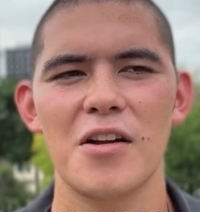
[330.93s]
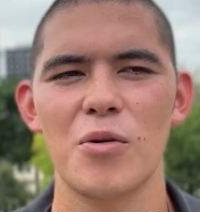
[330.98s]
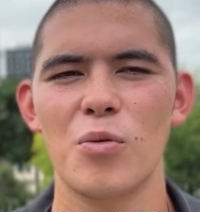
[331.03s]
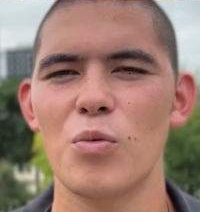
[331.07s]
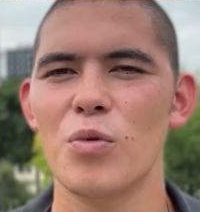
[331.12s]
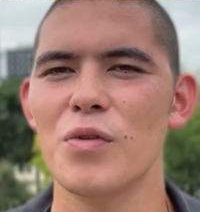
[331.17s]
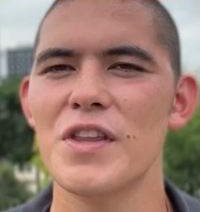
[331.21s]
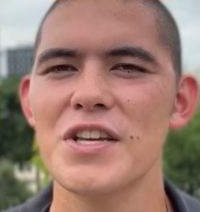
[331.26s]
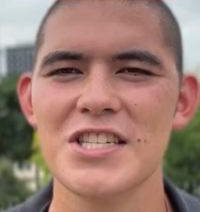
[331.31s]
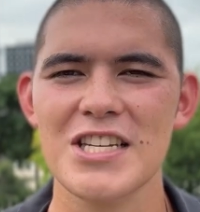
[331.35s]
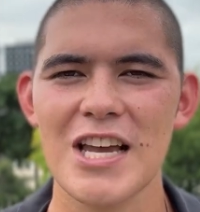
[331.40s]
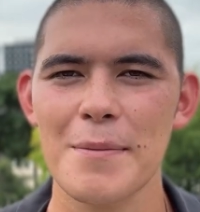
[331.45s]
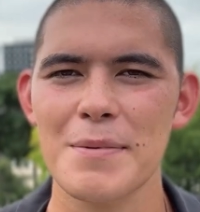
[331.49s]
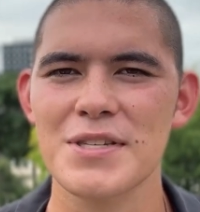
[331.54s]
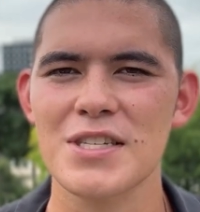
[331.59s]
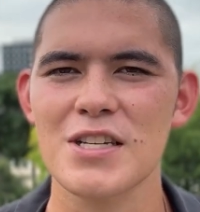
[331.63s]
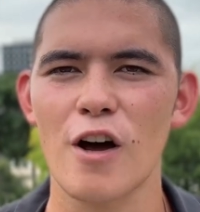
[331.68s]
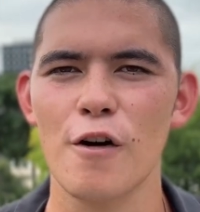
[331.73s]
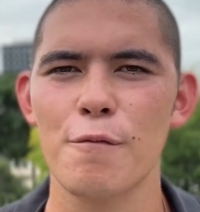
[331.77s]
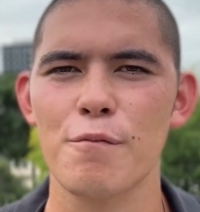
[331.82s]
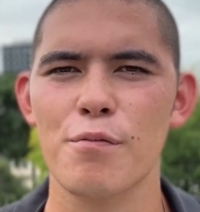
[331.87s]
With this type of
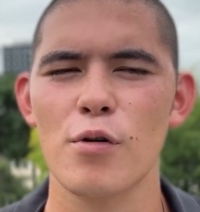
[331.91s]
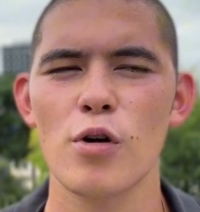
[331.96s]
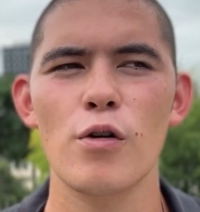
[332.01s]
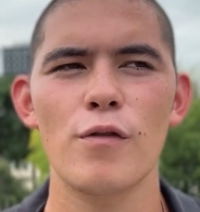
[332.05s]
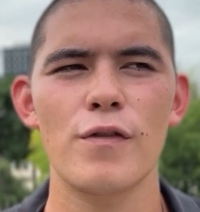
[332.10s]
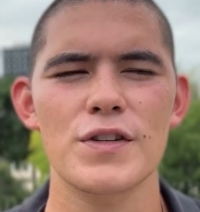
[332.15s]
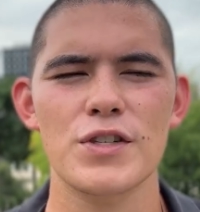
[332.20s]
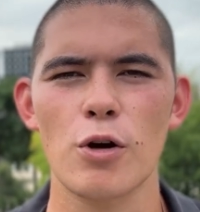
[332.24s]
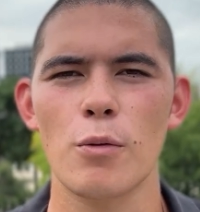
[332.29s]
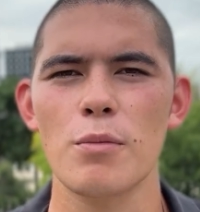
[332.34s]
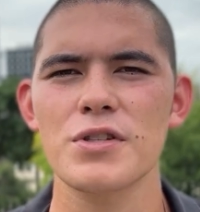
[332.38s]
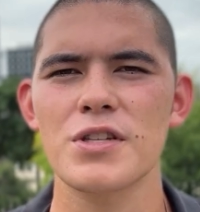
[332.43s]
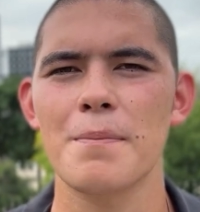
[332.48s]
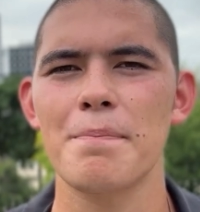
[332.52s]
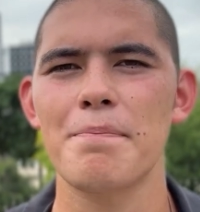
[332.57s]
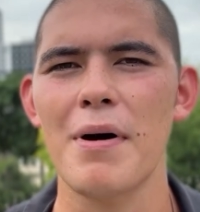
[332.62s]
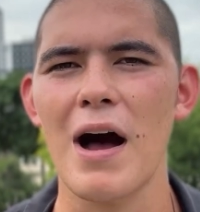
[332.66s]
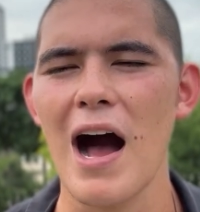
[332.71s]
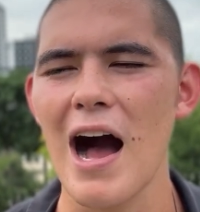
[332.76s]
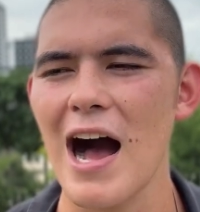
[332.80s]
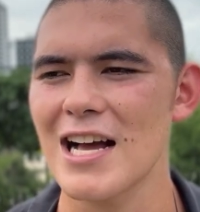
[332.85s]
self-proof, it's almost
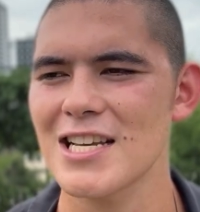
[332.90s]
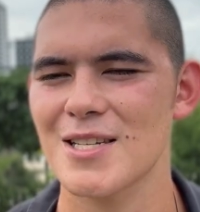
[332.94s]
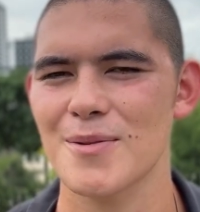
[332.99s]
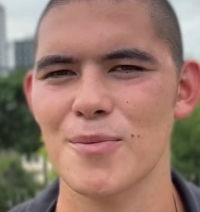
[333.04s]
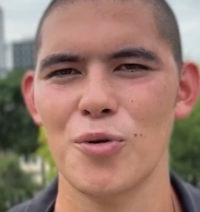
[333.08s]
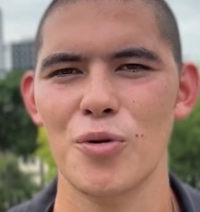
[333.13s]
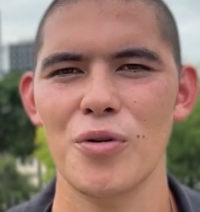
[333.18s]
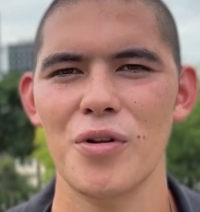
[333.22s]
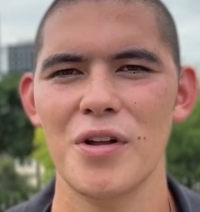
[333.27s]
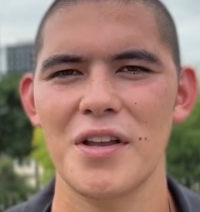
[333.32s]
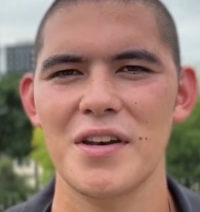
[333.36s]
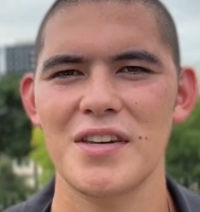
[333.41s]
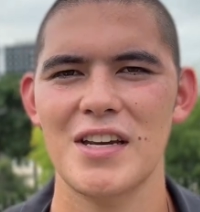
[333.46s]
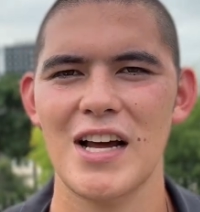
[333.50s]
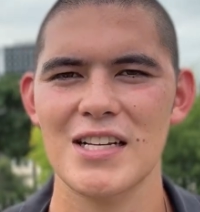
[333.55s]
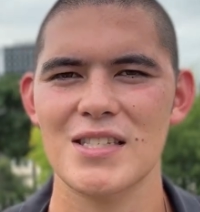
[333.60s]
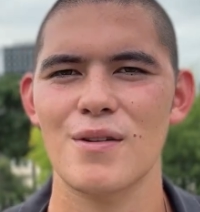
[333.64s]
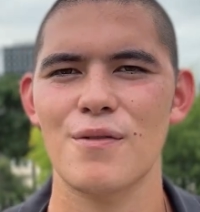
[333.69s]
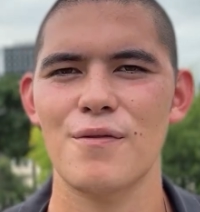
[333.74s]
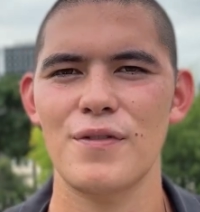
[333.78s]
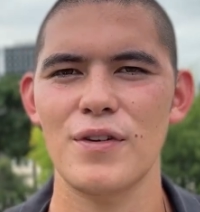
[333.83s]
impossible
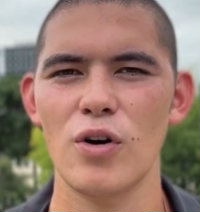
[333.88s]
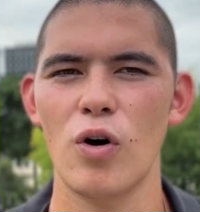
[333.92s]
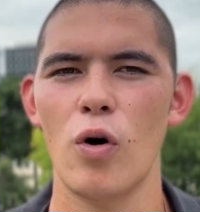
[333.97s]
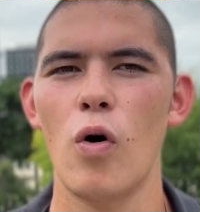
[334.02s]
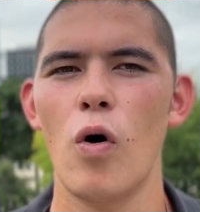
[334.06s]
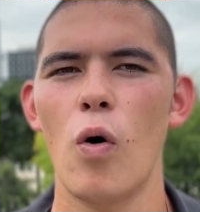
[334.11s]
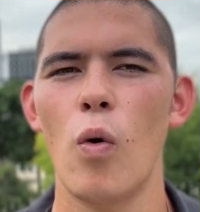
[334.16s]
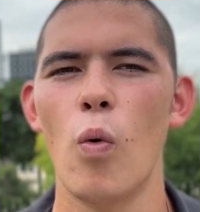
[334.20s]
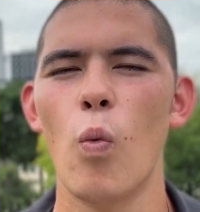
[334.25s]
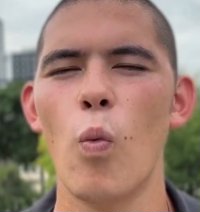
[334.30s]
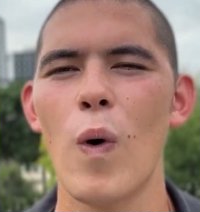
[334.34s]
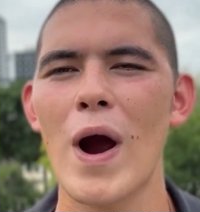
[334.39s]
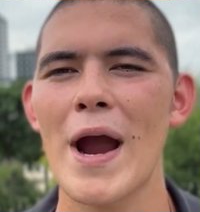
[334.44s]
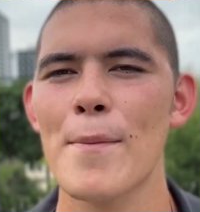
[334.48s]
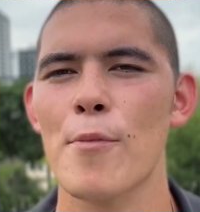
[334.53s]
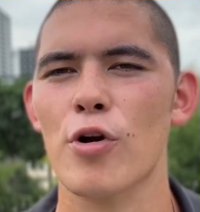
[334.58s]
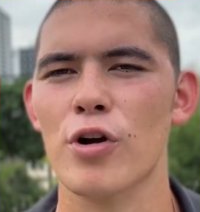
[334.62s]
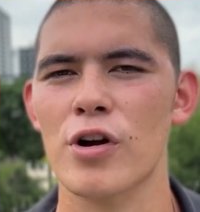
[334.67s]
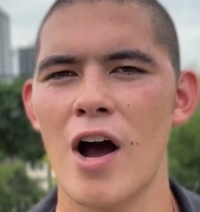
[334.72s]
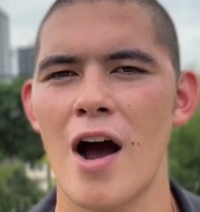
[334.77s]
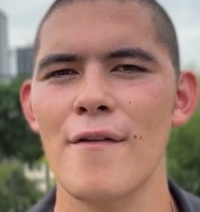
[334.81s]
not to feel way
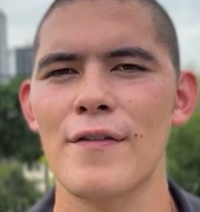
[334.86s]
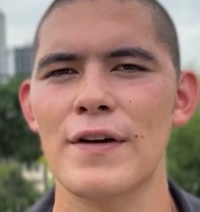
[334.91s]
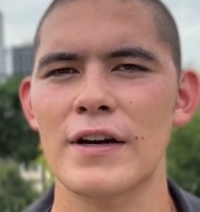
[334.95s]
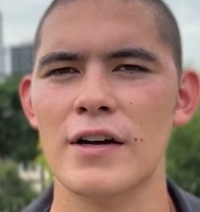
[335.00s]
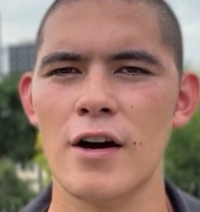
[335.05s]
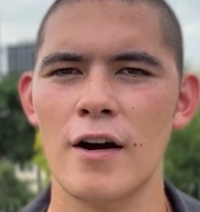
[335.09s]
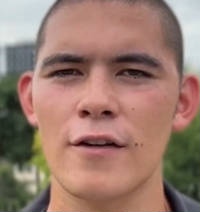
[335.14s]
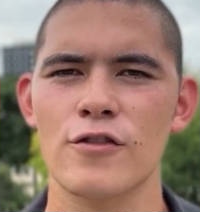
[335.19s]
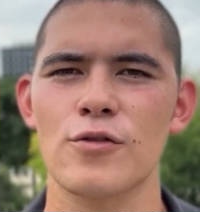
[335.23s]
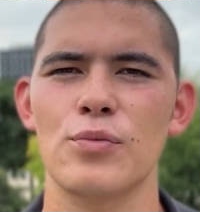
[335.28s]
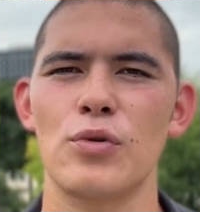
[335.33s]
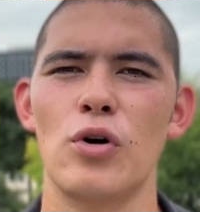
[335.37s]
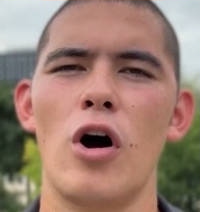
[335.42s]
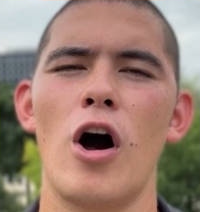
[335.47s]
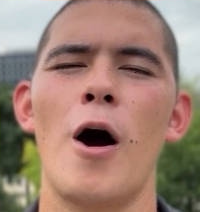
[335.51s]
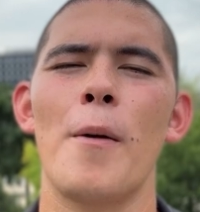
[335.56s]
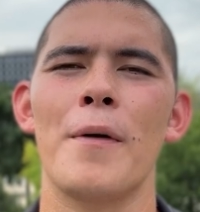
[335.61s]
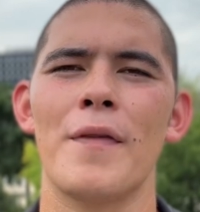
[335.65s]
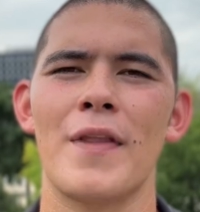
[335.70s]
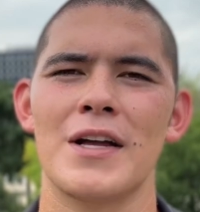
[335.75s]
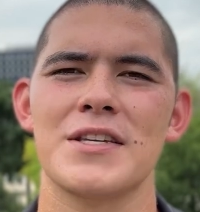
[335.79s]
more confident and comfortable
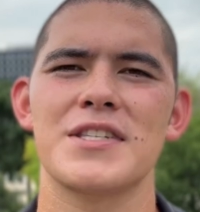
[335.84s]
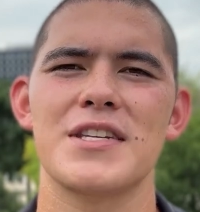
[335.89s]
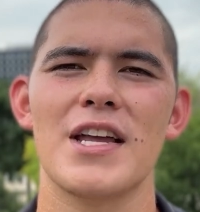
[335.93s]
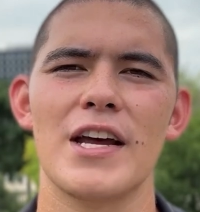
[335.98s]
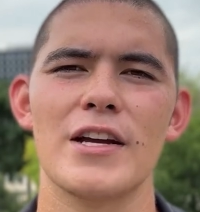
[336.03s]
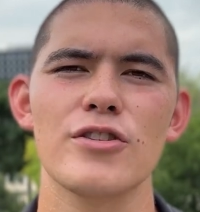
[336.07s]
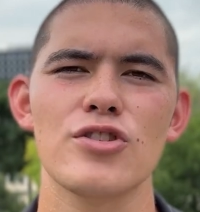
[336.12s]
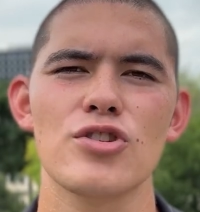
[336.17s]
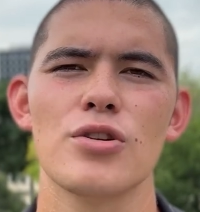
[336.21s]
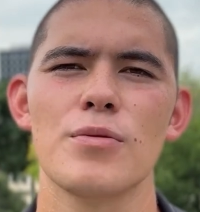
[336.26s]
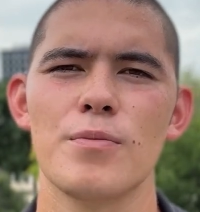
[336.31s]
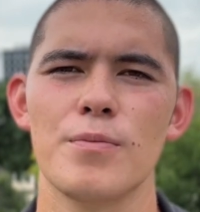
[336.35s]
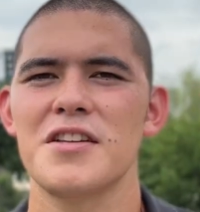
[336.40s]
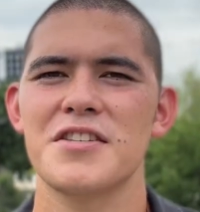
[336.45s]
up on that stage.